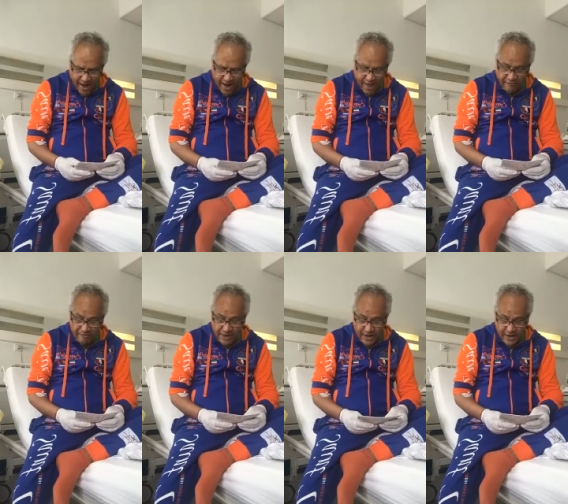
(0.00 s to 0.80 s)
I have
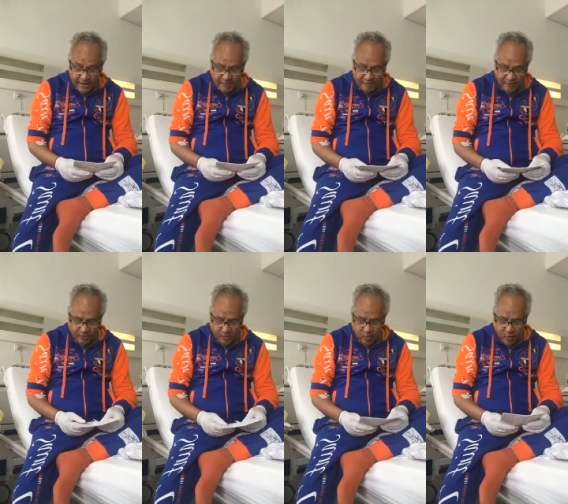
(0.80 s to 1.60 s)
believed
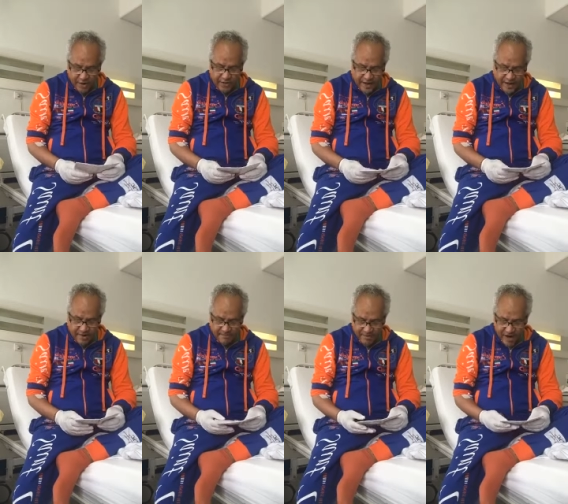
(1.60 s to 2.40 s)
one
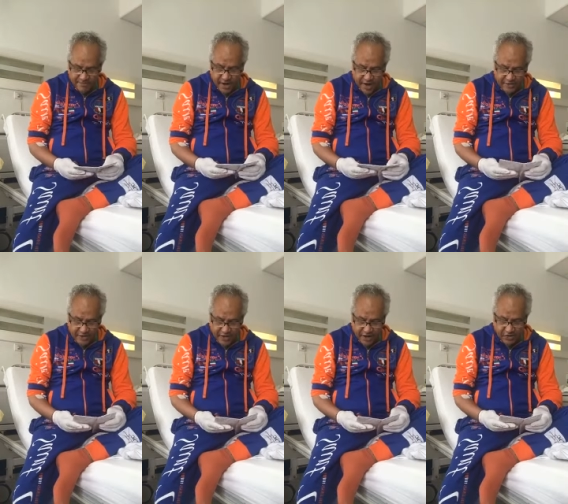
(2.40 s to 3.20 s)
day bravo as
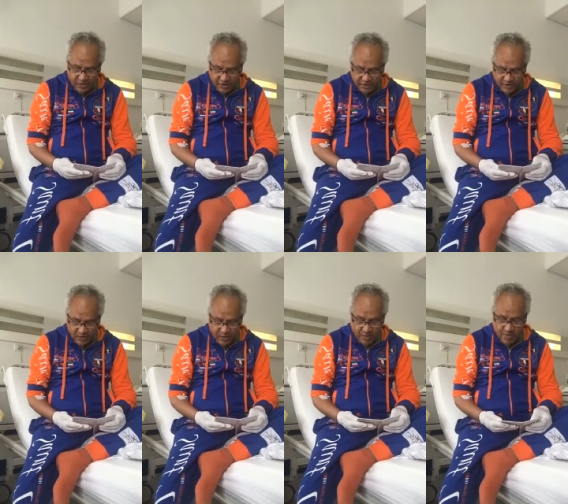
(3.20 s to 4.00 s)
a nation
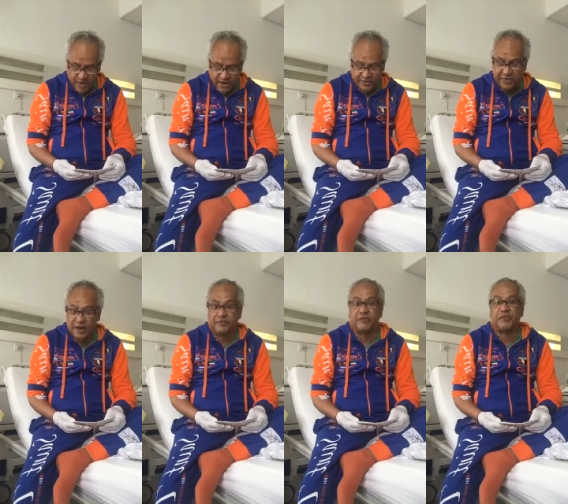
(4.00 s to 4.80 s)
will be a
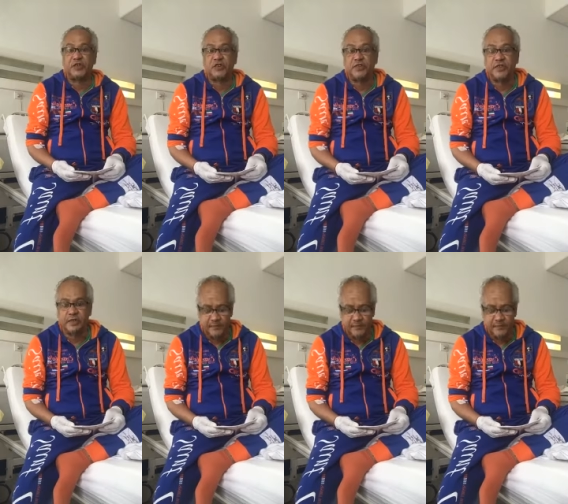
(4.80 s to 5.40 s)
self-sufficiency.